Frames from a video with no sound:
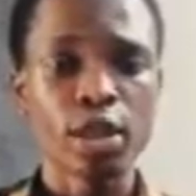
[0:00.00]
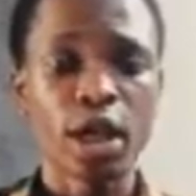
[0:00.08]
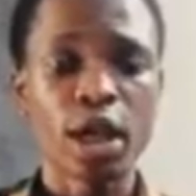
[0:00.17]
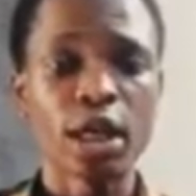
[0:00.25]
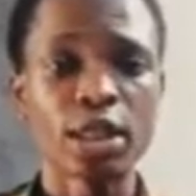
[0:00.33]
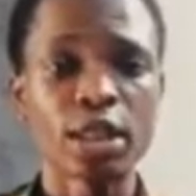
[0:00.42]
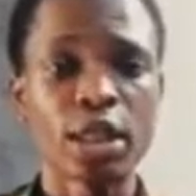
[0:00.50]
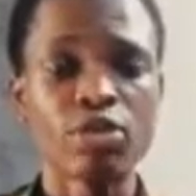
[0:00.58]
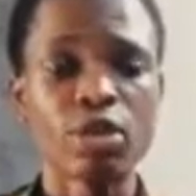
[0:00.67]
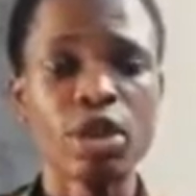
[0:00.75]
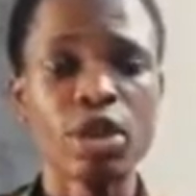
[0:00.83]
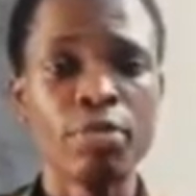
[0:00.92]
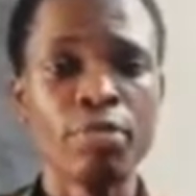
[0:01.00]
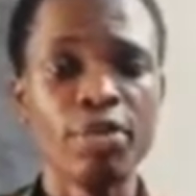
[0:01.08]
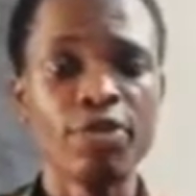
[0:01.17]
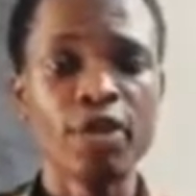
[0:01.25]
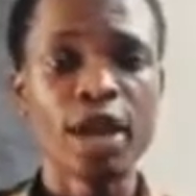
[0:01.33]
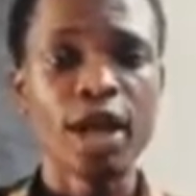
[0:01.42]
and it's actually a
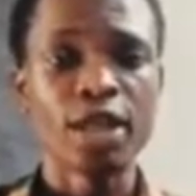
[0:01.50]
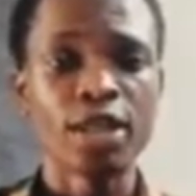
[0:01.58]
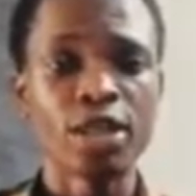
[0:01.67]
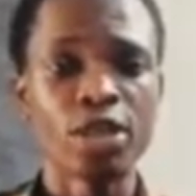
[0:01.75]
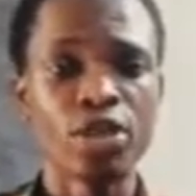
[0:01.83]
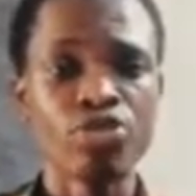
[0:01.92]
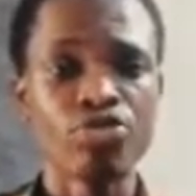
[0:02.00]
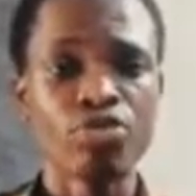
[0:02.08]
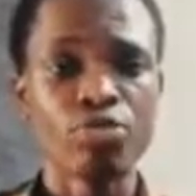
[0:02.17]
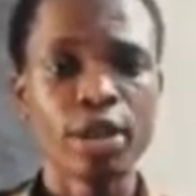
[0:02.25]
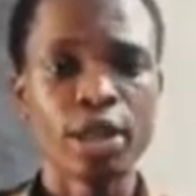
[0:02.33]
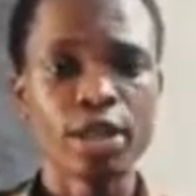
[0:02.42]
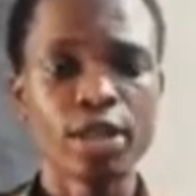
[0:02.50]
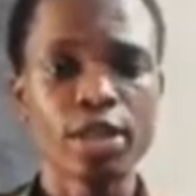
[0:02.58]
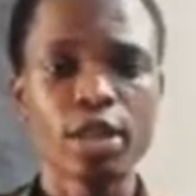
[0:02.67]
B-flat instrument.